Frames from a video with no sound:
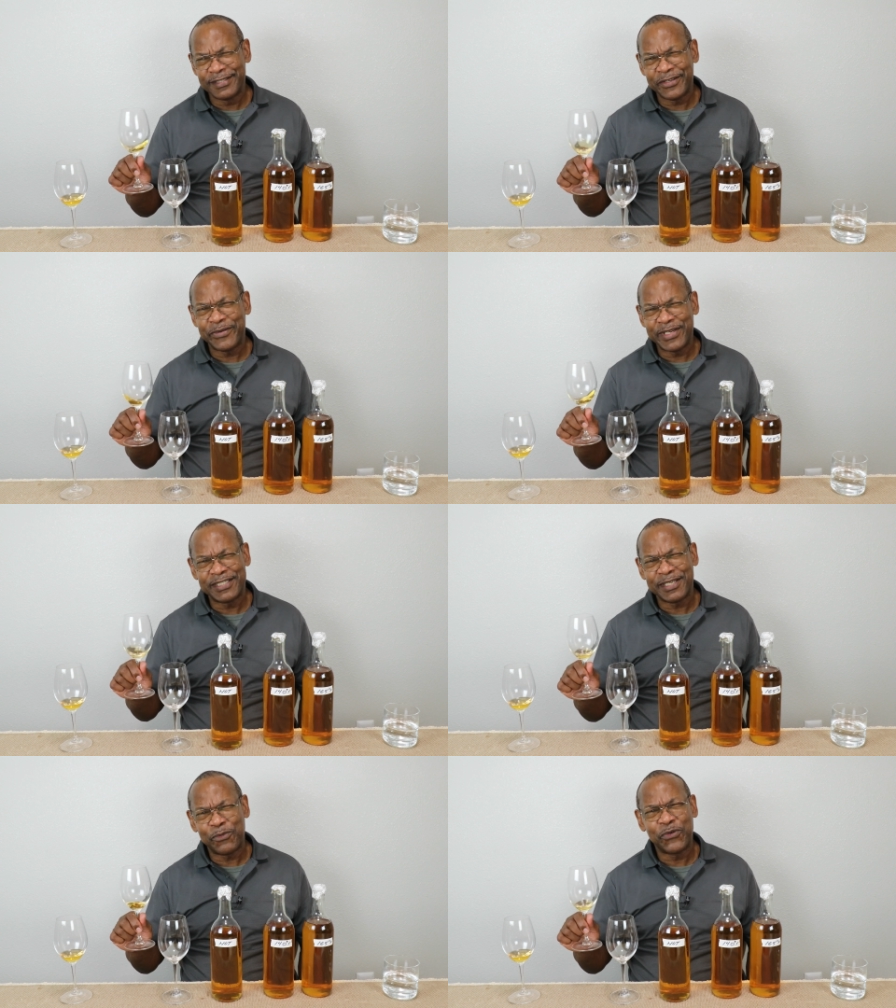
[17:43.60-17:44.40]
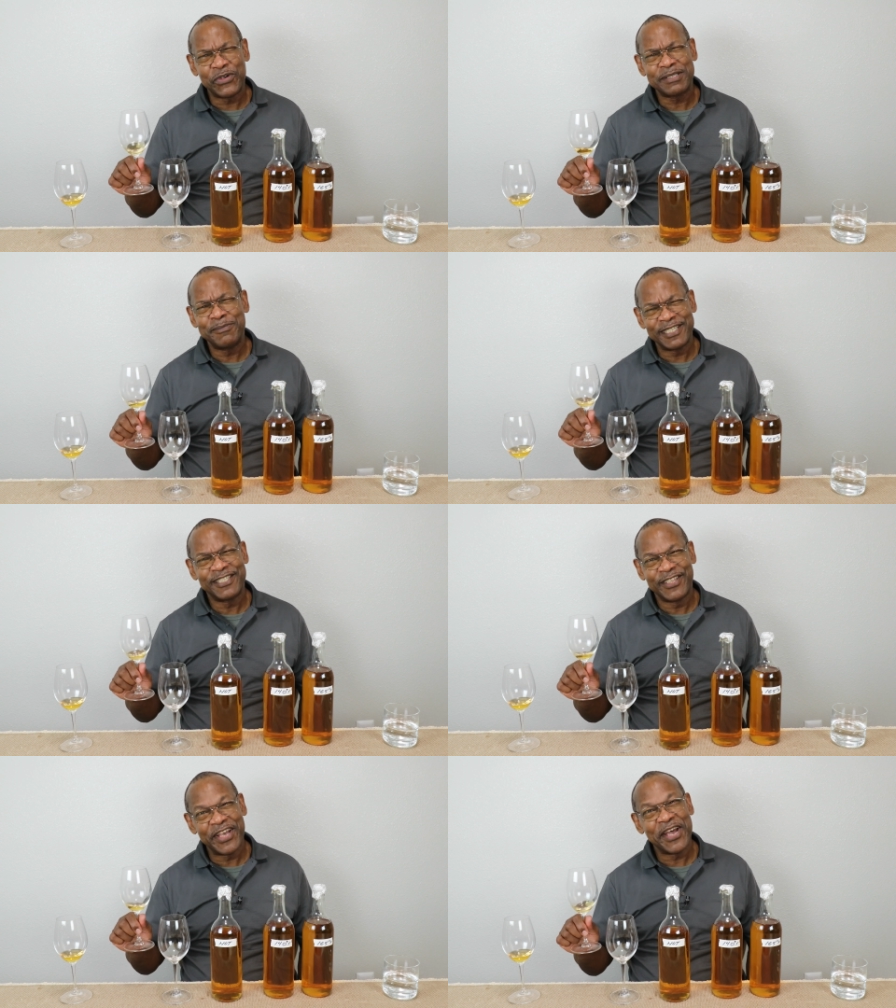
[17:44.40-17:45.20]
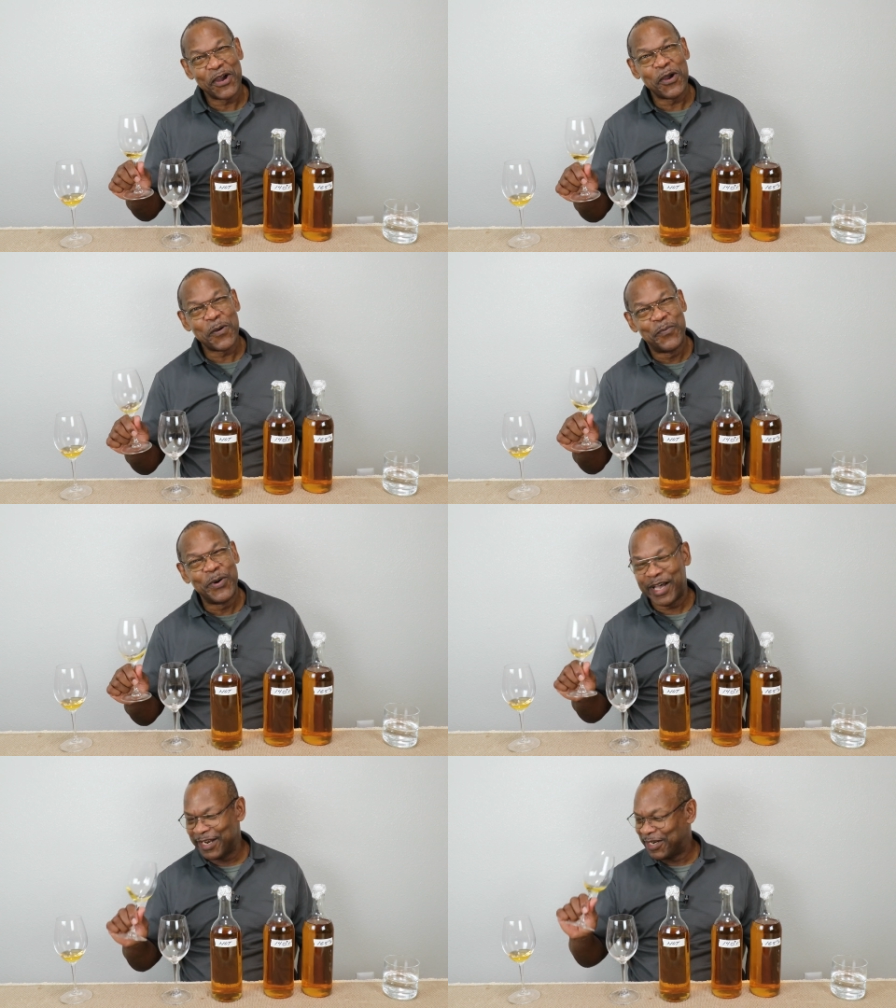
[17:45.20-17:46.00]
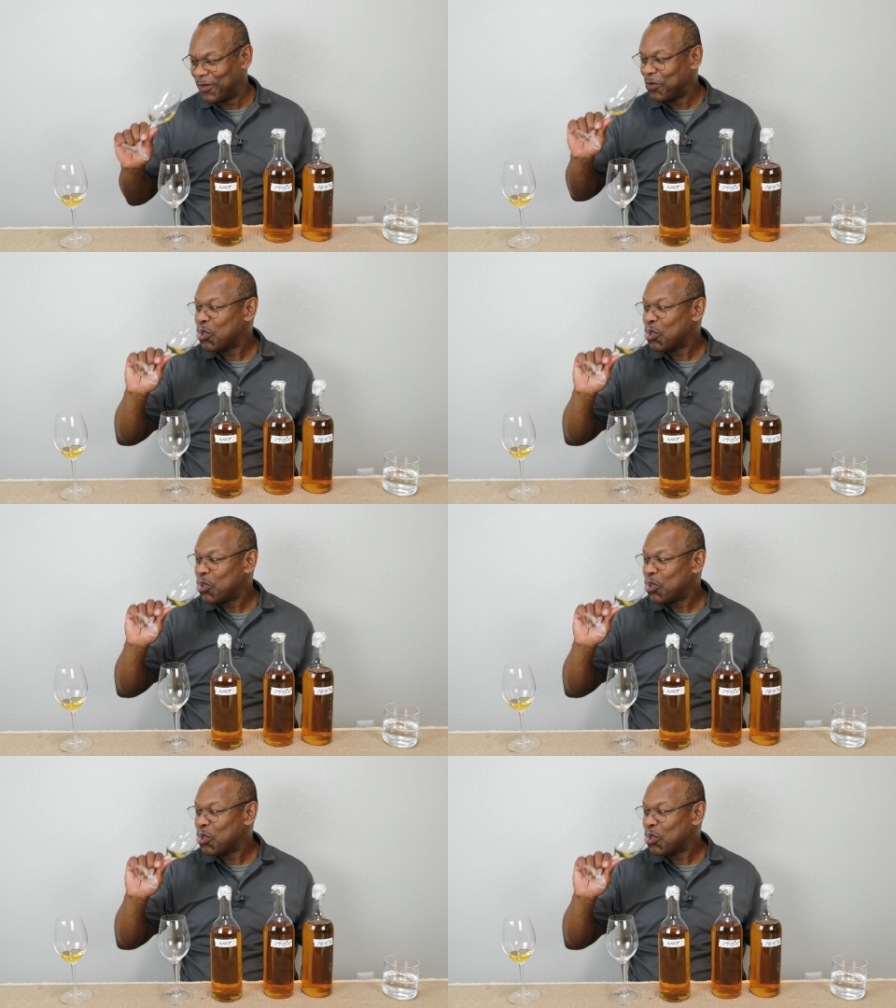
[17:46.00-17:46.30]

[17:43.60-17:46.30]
There is some crispness there, but